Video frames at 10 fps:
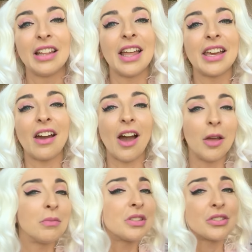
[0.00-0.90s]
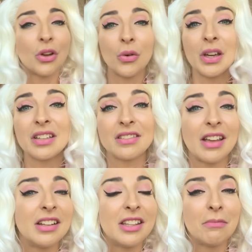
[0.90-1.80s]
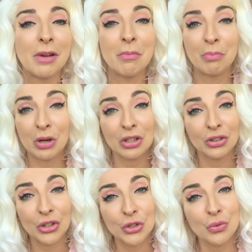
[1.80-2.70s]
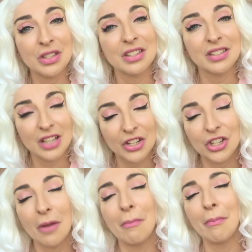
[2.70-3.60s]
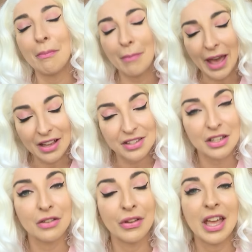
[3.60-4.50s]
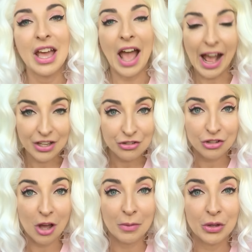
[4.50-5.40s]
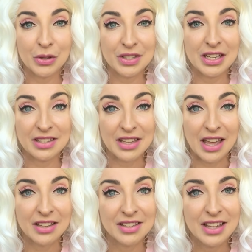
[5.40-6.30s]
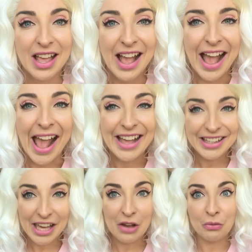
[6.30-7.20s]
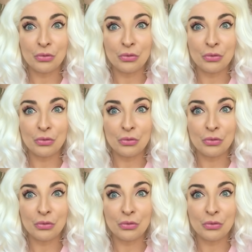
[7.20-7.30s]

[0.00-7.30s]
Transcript: Like, I'm so excited that my book launch was such a massive astronomical success. And get